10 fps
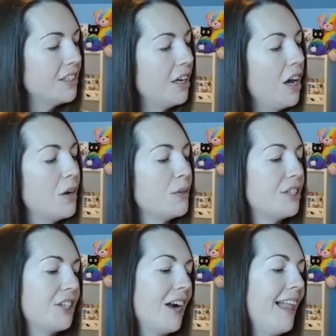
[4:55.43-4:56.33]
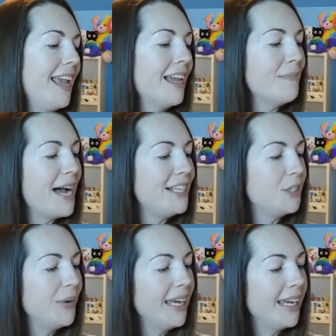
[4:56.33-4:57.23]
Let's go, Starlight. Come
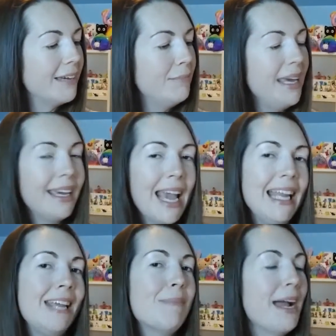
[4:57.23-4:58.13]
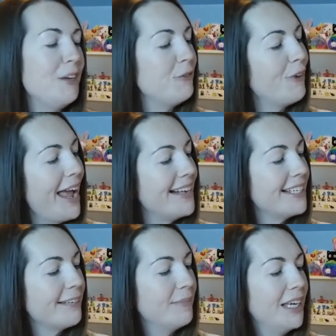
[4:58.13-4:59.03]
on, Twink. Meet Katy, my new
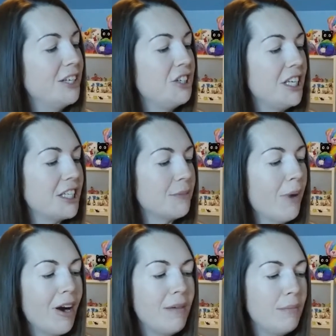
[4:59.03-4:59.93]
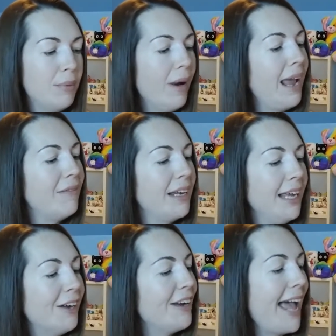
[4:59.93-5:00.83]
friend. She's smart and brave and
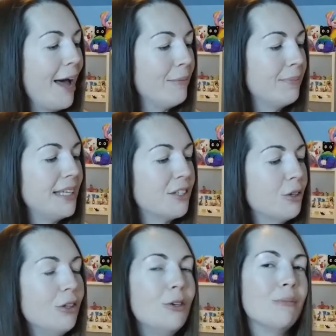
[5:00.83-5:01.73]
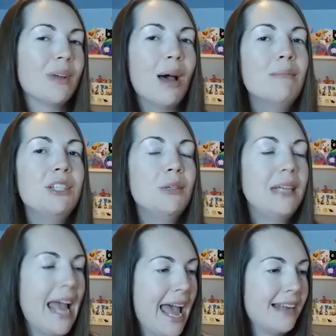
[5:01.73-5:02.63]
here to help this gloom come to
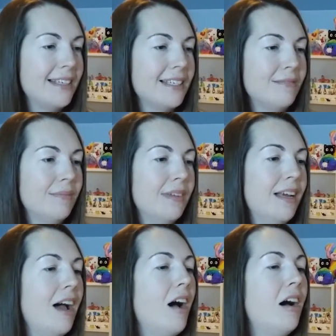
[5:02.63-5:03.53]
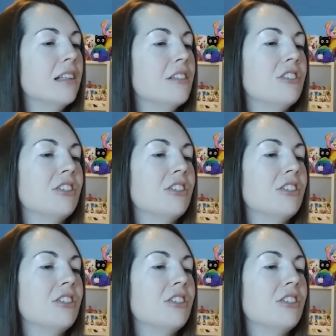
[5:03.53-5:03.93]
an end. On